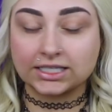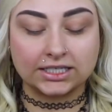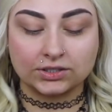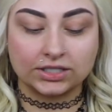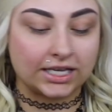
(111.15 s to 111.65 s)
I
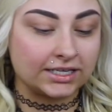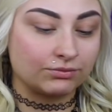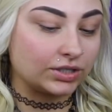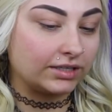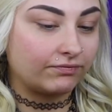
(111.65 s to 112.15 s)

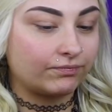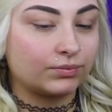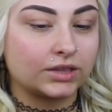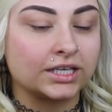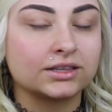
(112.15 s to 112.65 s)
didn't really
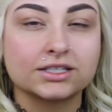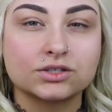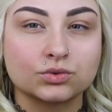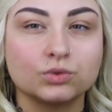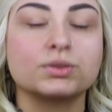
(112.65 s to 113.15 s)
think this
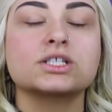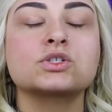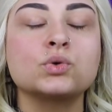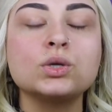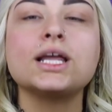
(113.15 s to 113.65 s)
through, but it's
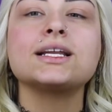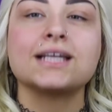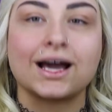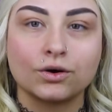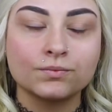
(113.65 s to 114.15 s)
too late
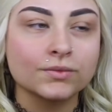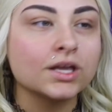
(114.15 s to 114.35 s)
now.